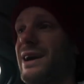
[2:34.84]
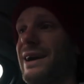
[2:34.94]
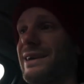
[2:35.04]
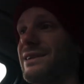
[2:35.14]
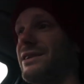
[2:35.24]

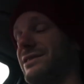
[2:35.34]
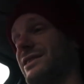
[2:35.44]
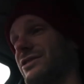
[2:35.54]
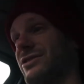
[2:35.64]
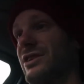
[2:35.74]
and it
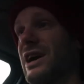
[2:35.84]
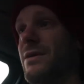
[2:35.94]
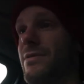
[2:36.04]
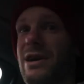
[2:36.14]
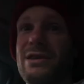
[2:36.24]
says it's got
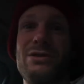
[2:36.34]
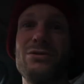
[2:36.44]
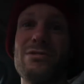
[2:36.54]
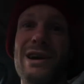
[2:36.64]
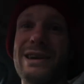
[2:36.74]
ABS,
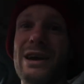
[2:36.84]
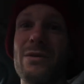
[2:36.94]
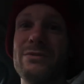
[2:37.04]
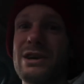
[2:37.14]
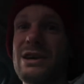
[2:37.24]
so right now
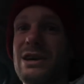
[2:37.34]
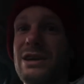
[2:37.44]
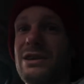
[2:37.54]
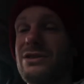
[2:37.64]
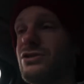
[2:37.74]
I'm
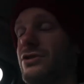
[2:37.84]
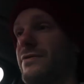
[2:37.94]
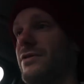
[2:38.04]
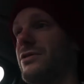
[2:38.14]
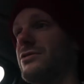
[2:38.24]
taking it to
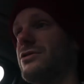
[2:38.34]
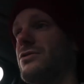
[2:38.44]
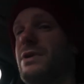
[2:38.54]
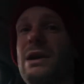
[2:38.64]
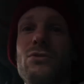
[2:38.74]

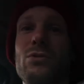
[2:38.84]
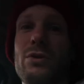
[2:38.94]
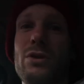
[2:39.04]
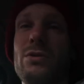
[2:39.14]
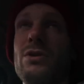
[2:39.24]

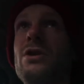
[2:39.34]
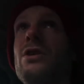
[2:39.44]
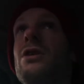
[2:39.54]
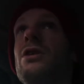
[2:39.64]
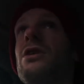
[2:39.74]

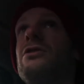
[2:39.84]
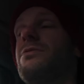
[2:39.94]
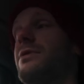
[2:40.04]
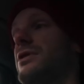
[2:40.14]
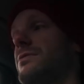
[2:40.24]
BMW,
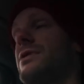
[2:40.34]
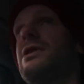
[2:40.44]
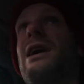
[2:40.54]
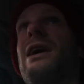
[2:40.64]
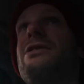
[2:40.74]
because it's
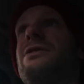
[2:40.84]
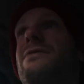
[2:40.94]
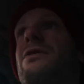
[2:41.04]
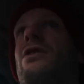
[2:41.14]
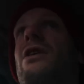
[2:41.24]
been asked
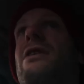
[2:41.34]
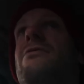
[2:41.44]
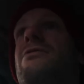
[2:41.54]
for a